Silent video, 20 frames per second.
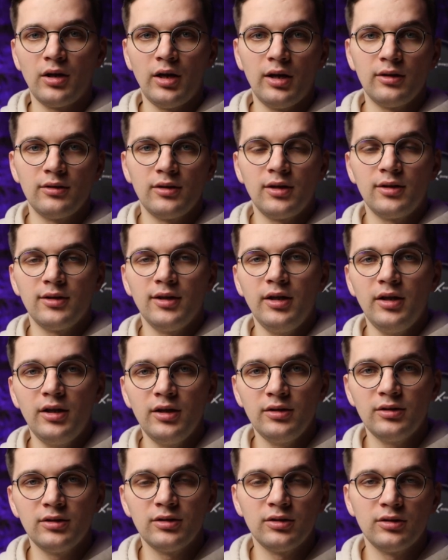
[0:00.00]
and they
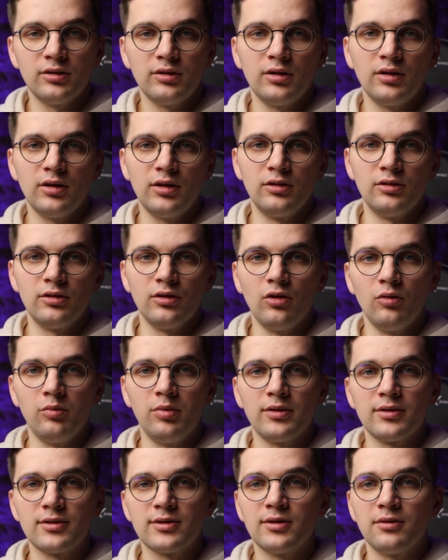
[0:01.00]
click it, it
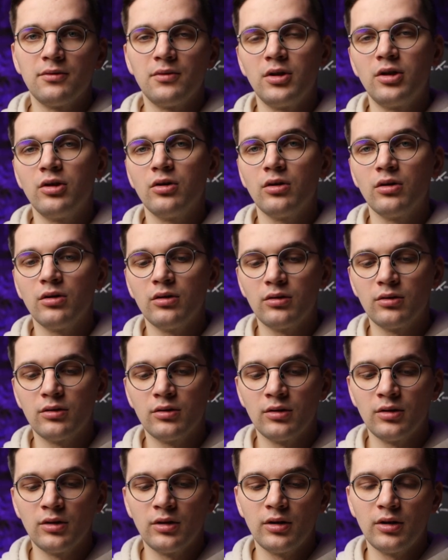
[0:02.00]
opens the video
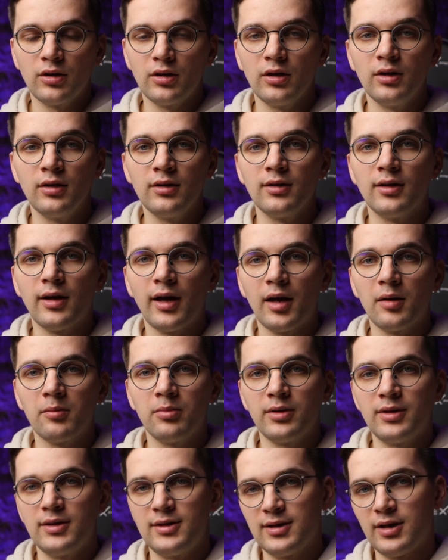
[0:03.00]
in the
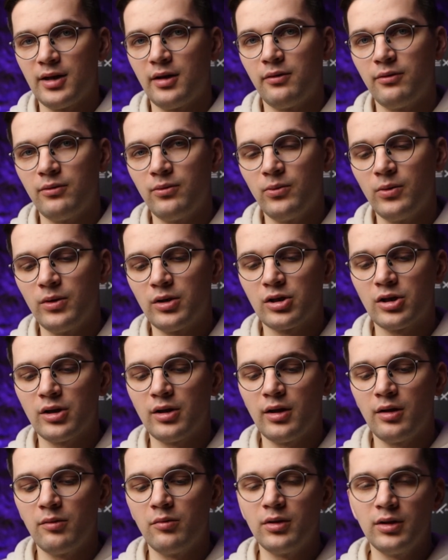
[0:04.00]
app itself, which
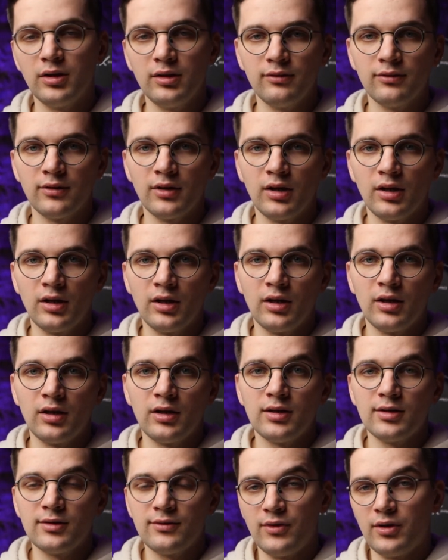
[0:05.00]
I believe
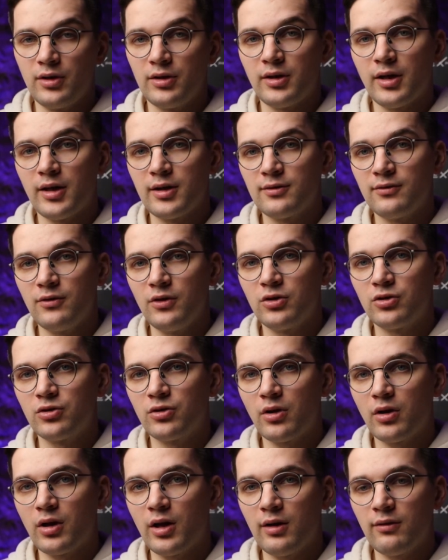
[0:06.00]
is a very nice
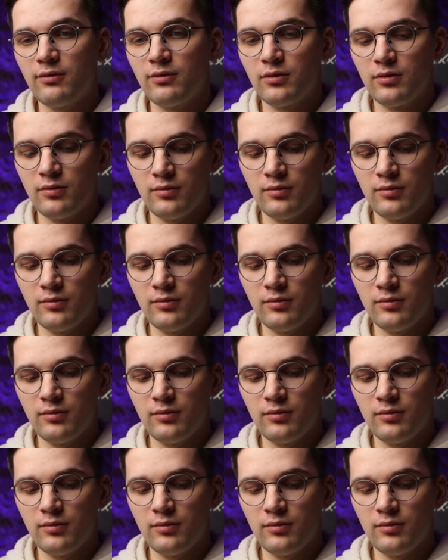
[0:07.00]
feature to have.